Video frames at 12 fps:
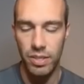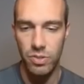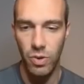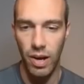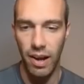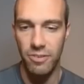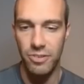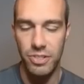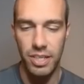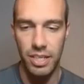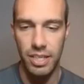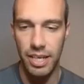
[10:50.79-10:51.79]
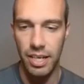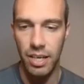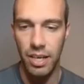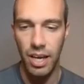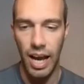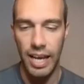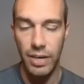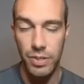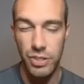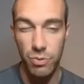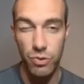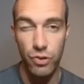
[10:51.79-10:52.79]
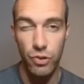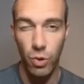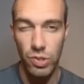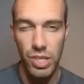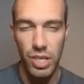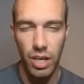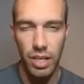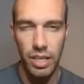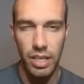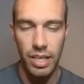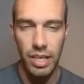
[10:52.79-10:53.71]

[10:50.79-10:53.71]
So I was just thinking like I always use Jolteon